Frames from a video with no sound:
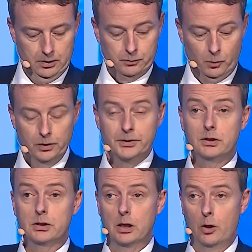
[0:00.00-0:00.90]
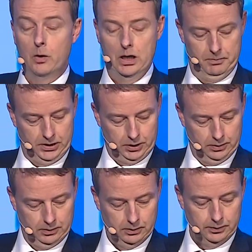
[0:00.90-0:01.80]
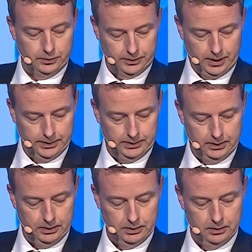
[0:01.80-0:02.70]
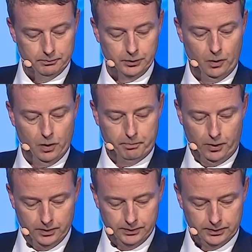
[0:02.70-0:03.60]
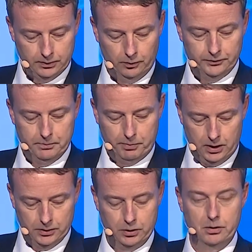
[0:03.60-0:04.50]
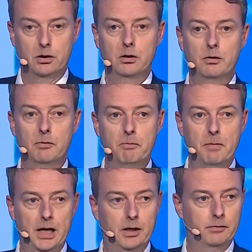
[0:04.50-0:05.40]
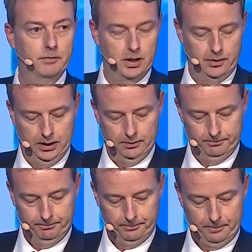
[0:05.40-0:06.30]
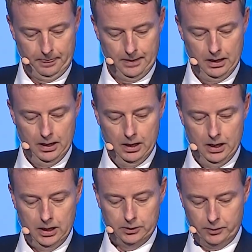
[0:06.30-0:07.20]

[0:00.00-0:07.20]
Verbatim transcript: towards the low emission society, but our points of departure may vary. A